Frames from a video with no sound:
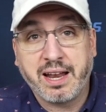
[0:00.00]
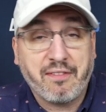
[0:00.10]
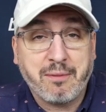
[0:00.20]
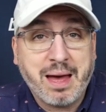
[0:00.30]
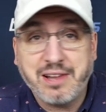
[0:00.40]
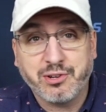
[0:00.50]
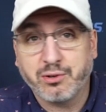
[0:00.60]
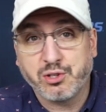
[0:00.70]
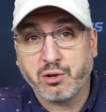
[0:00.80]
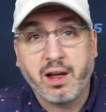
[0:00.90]
And at the
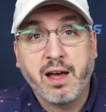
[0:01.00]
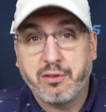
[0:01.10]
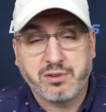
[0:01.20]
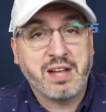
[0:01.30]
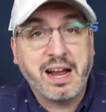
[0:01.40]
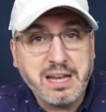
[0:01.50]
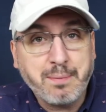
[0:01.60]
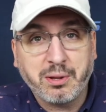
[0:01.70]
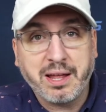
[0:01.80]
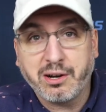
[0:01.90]
Masters, look, there's
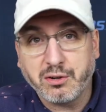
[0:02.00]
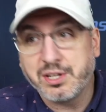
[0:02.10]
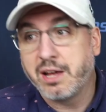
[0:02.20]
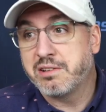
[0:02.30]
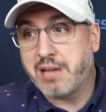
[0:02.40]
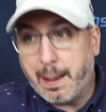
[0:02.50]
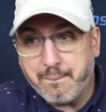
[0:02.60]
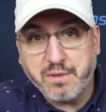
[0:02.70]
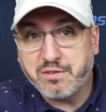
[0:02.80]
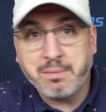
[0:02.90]
90 players,
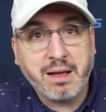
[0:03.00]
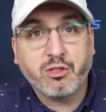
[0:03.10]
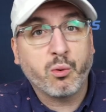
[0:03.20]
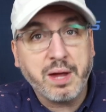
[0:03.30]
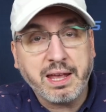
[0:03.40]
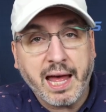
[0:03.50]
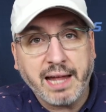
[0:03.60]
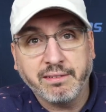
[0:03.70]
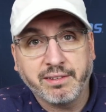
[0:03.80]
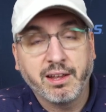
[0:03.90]
top 50 make the
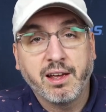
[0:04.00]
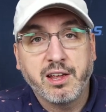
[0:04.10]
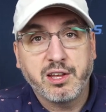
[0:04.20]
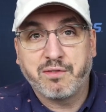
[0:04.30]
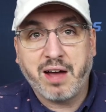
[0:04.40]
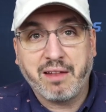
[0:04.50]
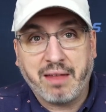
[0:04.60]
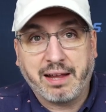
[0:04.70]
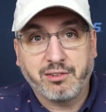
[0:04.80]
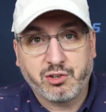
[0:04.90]
weekend. You've got
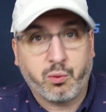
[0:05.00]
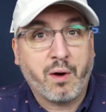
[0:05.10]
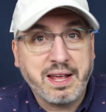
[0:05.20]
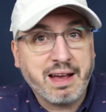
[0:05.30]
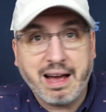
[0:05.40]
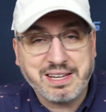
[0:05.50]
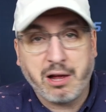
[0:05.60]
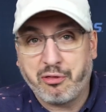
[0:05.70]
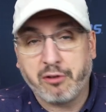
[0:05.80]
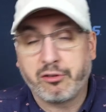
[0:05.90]
like 20 guys
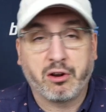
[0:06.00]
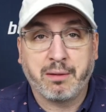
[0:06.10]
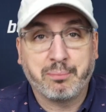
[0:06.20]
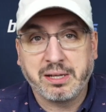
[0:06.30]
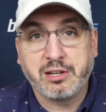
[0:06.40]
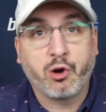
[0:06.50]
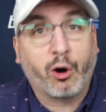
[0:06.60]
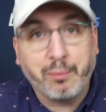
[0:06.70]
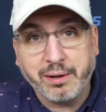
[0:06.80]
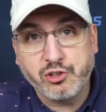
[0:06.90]
out there that are complete
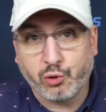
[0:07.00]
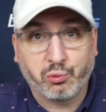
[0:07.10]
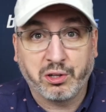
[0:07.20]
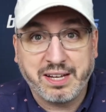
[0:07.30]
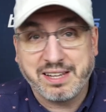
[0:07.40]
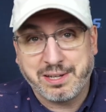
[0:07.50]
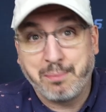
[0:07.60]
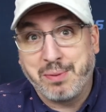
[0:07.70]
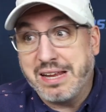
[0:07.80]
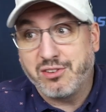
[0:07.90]
garbage, so really has
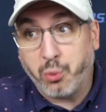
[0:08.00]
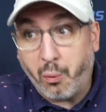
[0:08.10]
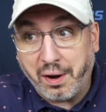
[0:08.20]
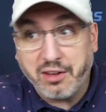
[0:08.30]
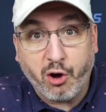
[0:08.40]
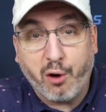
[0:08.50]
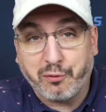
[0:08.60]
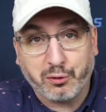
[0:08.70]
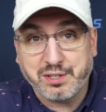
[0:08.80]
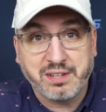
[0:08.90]
to beat 20
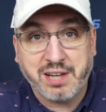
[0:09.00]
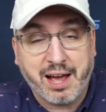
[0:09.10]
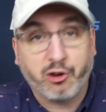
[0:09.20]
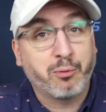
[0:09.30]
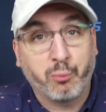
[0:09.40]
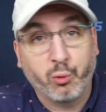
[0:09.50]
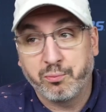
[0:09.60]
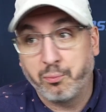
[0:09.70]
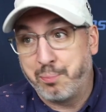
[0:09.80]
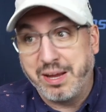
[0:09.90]
golfers. Can Tiger
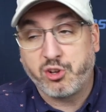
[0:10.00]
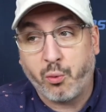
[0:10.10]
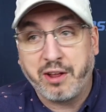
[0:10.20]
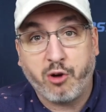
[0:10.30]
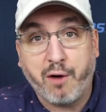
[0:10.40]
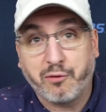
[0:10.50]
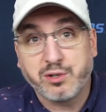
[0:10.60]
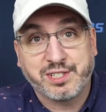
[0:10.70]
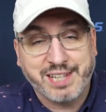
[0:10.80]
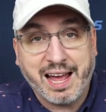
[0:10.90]
beat 20
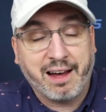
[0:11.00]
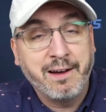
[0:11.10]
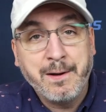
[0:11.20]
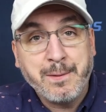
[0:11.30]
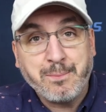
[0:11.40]
golfers? Yeah.